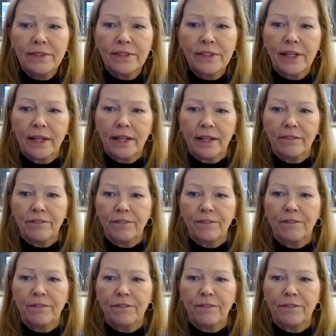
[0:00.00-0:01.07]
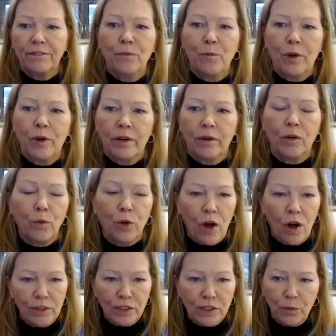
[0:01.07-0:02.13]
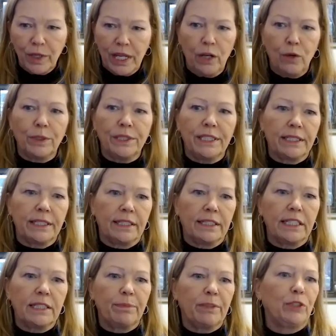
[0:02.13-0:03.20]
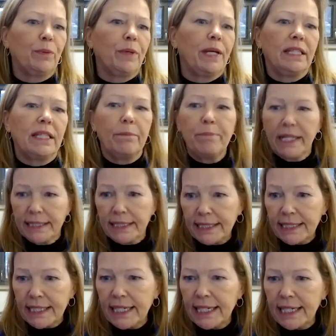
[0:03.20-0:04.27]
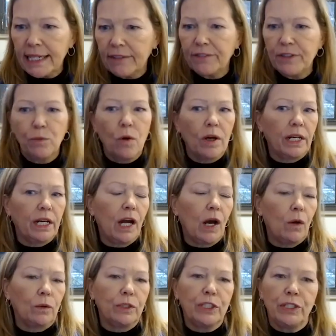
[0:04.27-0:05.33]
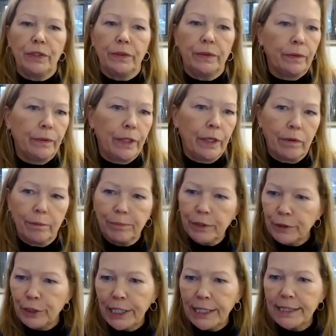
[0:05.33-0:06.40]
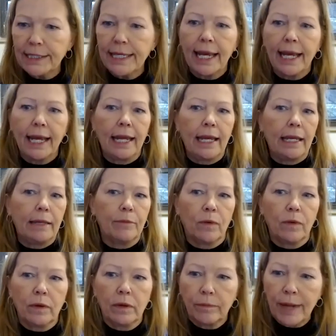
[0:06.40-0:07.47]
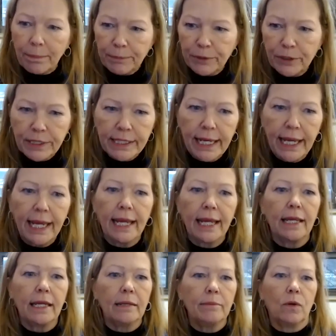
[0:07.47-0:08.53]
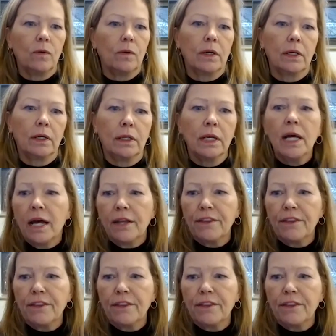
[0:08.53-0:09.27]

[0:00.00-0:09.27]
if we're also equidistant between the big city, if you want to go to, you know, a Blue Jays game or a Raptors game or